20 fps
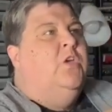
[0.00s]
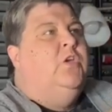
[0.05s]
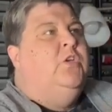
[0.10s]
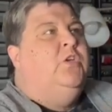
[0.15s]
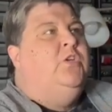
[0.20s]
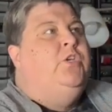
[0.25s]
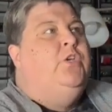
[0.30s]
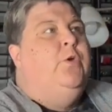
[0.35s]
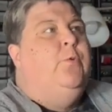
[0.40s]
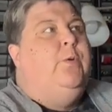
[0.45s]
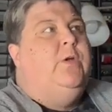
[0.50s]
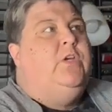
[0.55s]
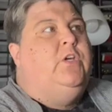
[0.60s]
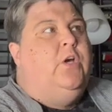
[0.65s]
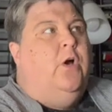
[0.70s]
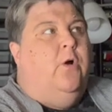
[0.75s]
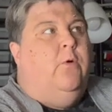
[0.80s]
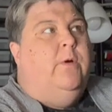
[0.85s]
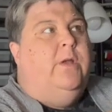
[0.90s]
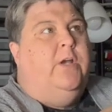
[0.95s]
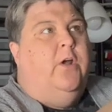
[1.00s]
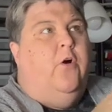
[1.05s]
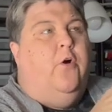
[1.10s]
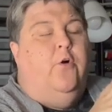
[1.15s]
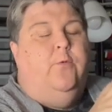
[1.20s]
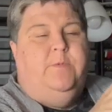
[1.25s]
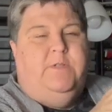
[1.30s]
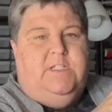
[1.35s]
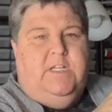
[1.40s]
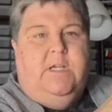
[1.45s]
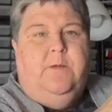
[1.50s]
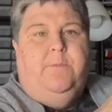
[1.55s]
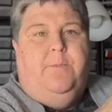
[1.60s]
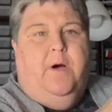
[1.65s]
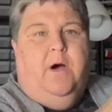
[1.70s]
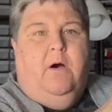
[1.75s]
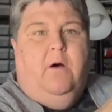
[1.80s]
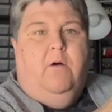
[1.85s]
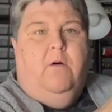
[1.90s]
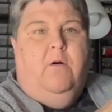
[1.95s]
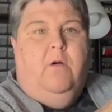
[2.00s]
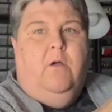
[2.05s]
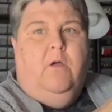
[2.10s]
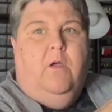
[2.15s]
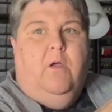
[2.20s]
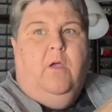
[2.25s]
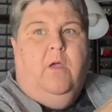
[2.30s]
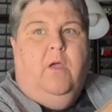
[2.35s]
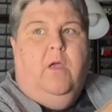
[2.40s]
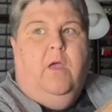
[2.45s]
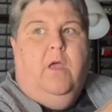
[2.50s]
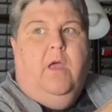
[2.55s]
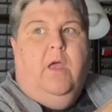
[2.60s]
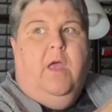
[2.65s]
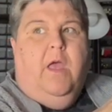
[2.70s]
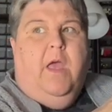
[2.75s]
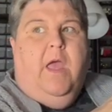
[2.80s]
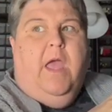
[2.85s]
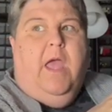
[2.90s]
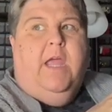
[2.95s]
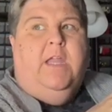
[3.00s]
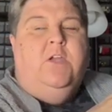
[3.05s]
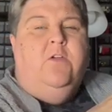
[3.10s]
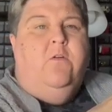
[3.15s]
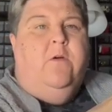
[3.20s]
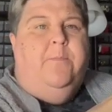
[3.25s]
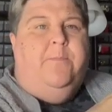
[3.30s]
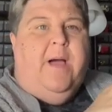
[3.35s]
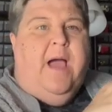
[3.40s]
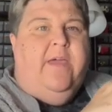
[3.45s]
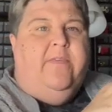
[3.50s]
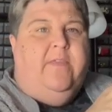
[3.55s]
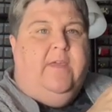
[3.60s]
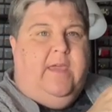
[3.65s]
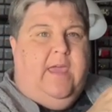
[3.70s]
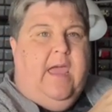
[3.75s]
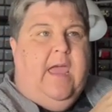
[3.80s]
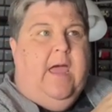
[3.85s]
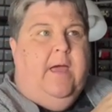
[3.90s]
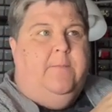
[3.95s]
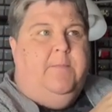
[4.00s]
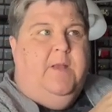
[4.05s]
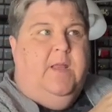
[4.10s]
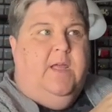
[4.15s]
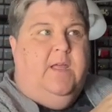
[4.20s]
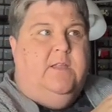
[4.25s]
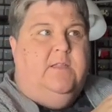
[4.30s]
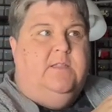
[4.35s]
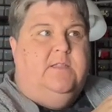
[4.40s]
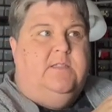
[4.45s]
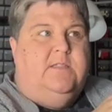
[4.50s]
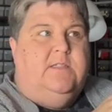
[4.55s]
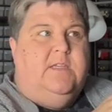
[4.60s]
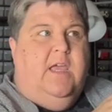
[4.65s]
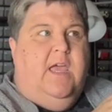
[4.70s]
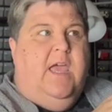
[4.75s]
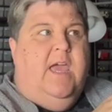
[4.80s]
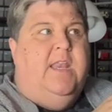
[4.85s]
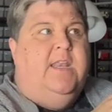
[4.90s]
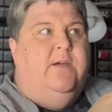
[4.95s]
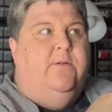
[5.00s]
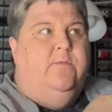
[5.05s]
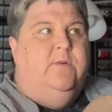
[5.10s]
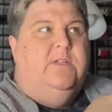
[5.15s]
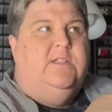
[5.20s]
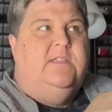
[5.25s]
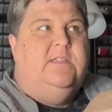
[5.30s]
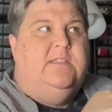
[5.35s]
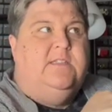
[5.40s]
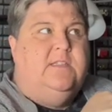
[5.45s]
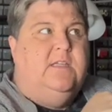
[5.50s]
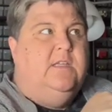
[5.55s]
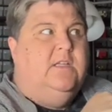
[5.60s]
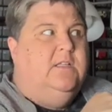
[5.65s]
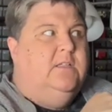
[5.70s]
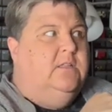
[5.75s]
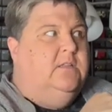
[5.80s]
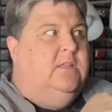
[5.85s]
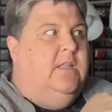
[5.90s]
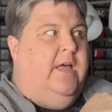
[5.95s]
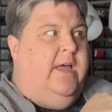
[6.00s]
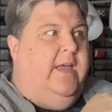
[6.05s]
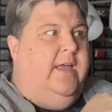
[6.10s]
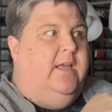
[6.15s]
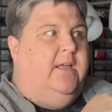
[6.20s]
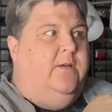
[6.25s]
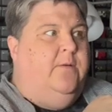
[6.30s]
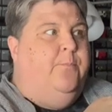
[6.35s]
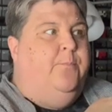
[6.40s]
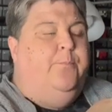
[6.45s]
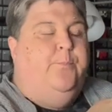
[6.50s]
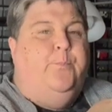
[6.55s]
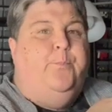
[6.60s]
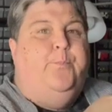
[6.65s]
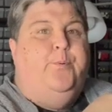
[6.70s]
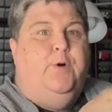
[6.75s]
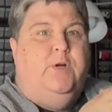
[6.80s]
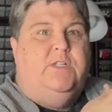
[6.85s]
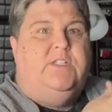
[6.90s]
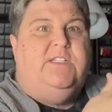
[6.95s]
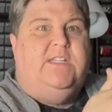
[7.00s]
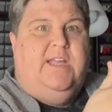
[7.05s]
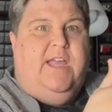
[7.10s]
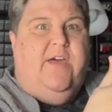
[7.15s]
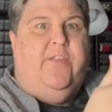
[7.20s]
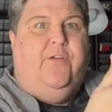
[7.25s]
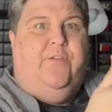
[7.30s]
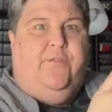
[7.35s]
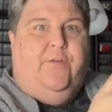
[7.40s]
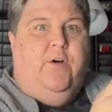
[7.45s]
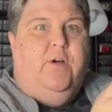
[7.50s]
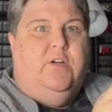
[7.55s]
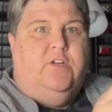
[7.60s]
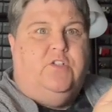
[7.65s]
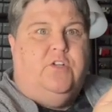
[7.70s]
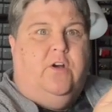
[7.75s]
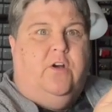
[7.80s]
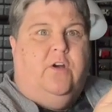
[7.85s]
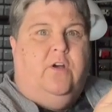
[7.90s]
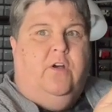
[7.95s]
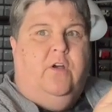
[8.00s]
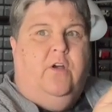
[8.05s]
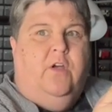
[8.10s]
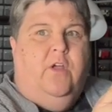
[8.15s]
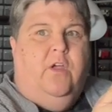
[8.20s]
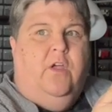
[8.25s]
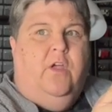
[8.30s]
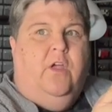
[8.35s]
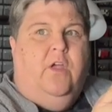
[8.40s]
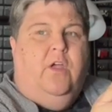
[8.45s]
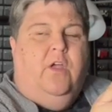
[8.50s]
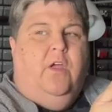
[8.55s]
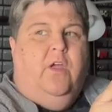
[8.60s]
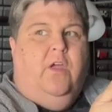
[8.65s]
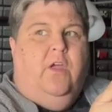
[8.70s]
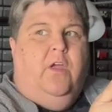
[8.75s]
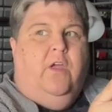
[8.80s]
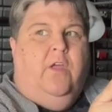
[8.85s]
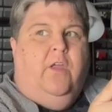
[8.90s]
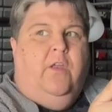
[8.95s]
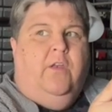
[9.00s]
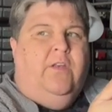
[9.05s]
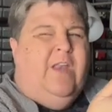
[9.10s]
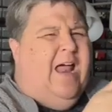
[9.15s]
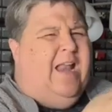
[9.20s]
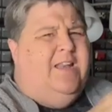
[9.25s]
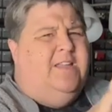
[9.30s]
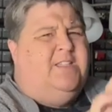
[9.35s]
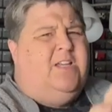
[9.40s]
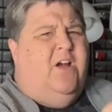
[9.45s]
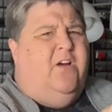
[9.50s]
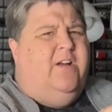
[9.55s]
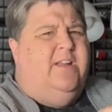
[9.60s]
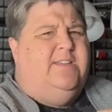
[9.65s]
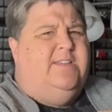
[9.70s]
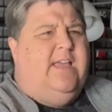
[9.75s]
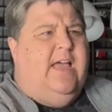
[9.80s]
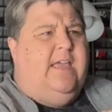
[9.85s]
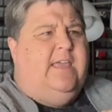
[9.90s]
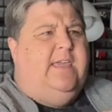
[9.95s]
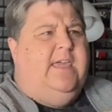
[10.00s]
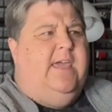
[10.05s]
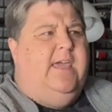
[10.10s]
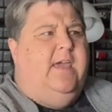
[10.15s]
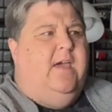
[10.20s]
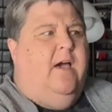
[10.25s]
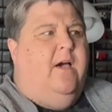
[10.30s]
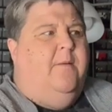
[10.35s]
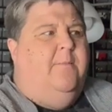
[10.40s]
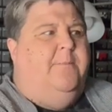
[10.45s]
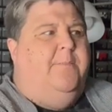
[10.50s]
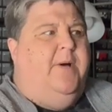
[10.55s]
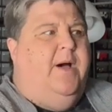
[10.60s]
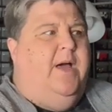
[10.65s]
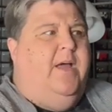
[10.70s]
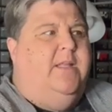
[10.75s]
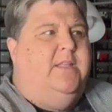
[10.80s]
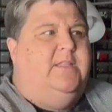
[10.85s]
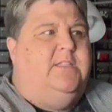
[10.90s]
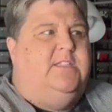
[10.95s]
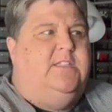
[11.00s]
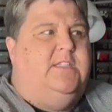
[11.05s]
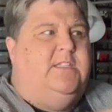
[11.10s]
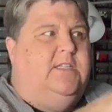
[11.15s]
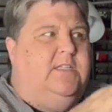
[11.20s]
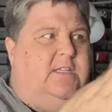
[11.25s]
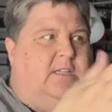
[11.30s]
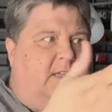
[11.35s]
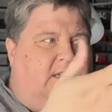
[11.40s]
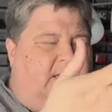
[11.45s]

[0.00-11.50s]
you would go in Home Depot and you would buy the cabinets, and it was like put together furniture. Not as hard as IKEA, but